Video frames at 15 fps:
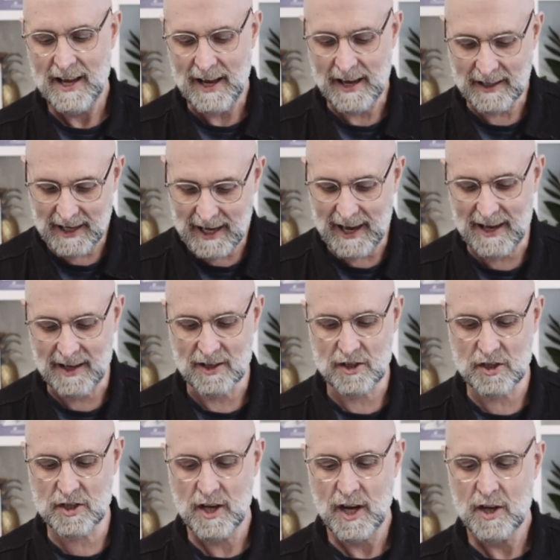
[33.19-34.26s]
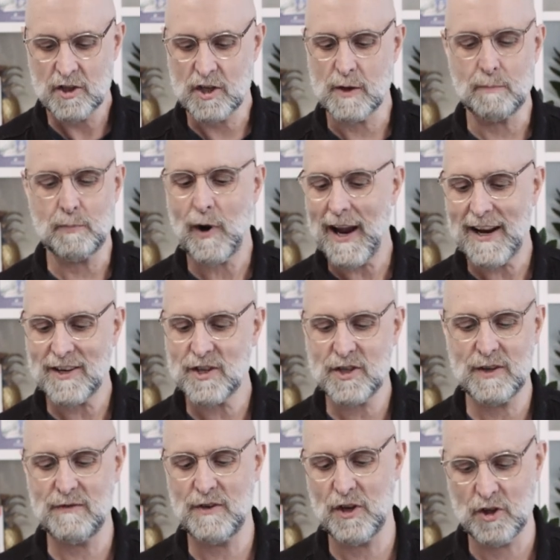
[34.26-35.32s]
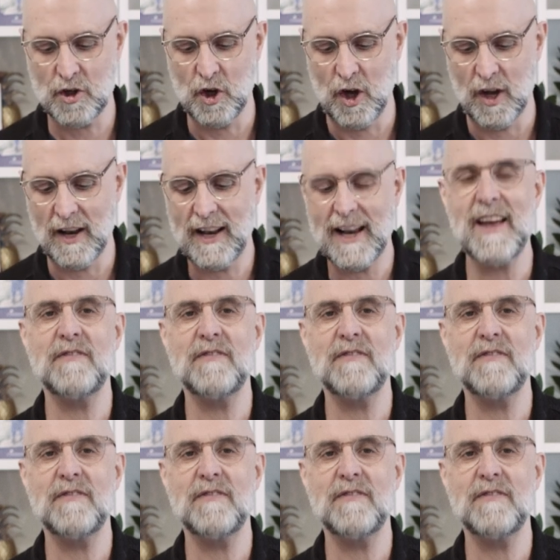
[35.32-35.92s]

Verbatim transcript: and kings to the brightness of your dawn.